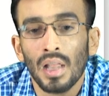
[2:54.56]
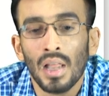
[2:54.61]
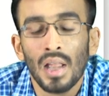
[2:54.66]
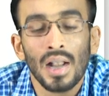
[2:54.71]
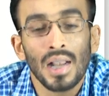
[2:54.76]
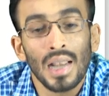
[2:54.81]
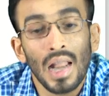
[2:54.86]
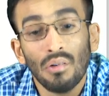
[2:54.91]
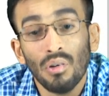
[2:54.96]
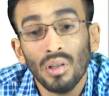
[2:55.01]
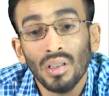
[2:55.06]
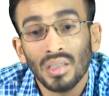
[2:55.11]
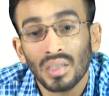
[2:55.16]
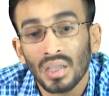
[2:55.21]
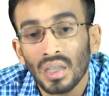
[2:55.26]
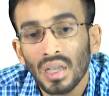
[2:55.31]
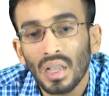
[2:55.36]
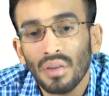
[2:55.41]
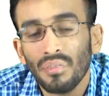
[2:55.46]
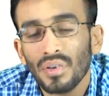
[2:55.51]
Now on
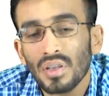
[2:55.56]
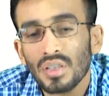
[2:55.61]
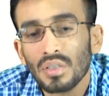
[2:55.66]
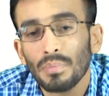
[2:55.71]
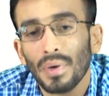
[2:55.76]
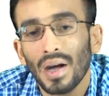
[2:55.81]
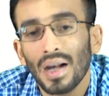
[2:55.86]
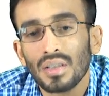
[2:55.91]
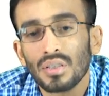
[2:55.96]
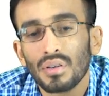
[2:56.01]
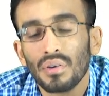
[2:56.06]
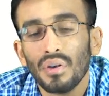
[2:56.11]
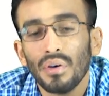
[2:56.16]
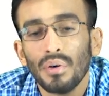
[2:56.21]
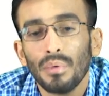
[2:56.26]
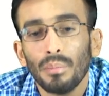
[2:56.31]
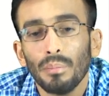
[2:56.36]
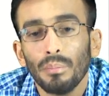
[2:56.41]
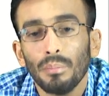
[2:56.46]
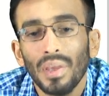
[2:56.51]
31st March,
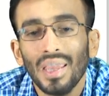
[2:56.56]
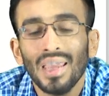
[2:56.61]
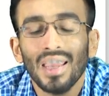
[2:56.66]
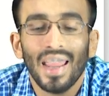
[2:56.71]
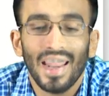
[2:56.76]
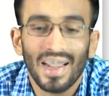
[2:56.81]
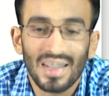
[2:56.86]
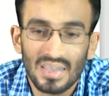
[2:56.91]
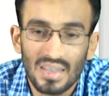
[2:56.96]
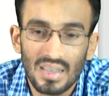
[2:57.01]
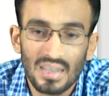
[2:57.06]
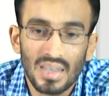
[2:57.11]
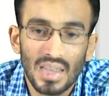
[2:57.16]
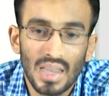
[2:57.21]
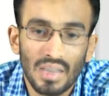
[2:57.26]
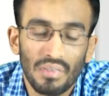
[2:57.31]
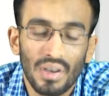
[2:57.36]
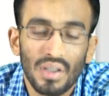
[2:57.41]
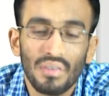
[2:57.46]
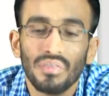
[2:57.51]
being adjusting
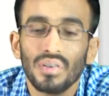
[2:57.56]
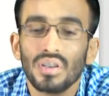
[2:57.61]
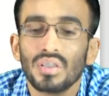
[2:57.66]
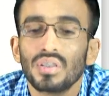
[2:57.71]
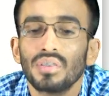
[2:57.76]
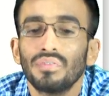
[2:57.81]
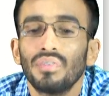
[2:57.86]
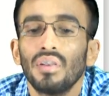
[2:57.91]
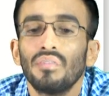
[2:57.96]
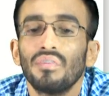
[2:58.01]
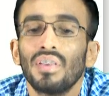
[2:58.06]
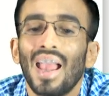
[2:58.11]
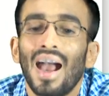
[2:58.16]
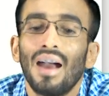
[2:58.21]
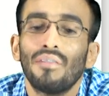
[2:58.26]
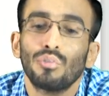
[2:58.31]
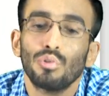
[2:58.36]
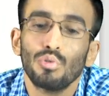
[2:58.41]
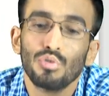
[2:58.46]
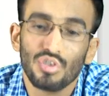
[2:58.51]
event, first of all we
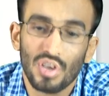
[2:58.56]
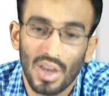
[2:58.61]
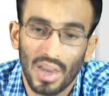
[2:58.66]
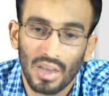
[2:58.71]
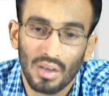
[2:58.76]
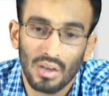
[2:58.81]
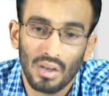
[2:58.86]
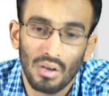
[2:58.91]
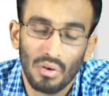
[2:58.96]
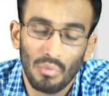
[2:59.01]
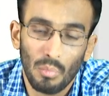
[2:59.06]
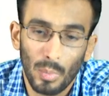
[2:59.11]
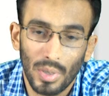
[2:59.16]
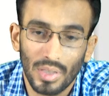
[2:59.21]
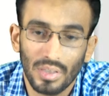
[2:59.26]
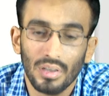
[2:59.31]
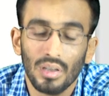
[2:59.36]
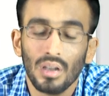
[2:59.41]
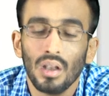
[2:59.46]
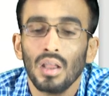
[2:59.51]
have to check
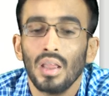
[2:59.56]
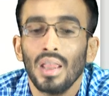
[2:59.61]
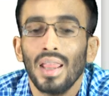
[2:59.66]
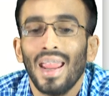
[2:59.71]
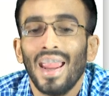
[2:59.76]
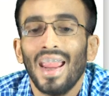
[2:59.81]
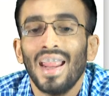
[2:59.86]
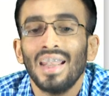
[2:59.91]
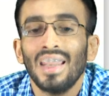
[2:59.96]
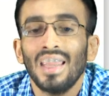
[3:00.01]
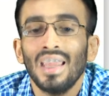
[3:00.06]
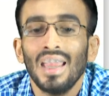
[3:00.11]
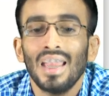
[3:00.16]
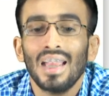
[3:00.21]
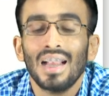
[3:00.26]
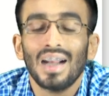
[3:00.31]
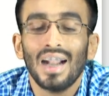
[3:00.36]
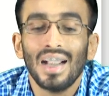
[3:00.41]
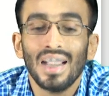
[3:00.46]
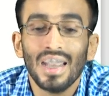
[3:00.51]
whether any
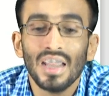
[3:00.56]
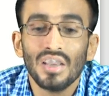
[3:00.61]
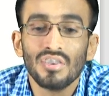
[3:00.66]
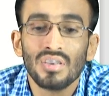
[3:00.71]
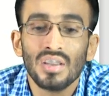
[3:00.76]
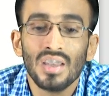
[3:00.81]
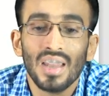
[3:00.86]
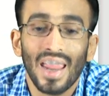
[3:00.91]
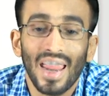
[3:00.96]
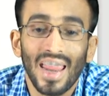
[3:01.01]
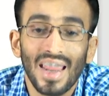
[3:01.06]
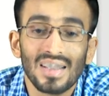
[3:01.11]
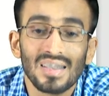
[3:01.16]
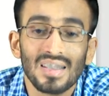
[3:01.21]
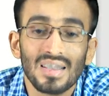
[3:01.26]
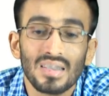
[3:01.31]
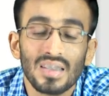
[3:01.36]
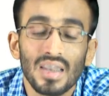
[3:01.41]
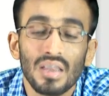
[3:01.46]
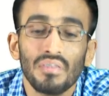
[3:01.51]
condition
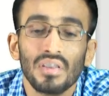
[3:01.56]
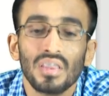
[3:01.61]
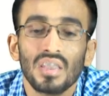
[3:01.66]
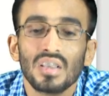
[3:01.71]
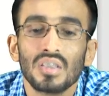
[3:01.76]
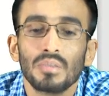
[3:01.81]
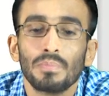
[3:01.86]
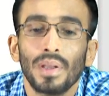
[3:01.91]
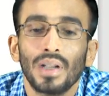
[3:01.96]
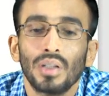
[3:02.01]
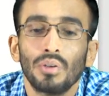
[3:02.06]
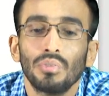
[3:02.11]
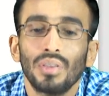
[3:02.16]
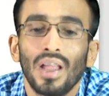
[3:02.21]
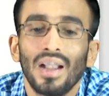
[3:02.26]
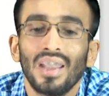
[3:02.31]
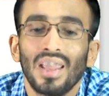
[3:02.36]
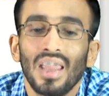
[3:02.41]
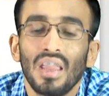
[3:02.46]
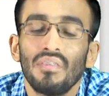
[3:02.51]
existing with respect to
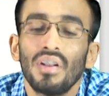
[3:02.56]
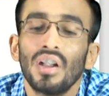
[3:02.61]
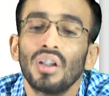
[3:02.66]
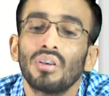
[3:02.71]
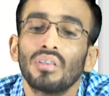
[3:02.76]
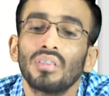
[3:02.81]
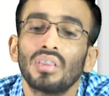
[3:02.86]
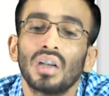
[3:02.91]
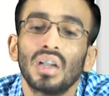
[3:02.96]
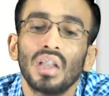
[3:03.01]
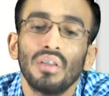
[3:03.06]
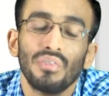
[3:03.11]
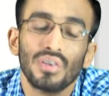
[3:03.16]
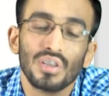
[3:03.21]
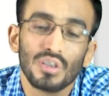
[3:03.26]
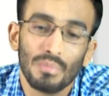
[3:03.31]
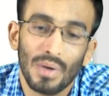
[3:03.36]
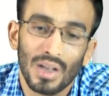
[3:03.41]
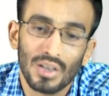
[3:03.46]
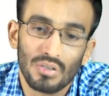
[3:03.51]
that event on
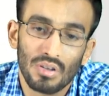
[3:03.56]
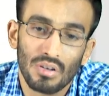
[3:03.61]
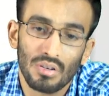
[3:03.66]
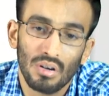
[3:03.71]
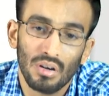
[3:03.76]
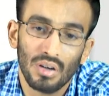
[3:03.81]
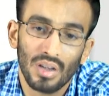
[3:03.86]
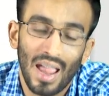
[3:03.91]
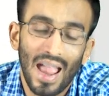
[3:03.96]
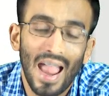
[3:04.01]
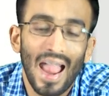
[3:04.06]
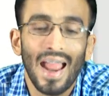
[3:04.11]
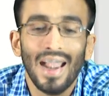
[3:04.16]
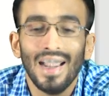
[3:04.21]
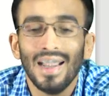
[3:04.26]
31st March or not, and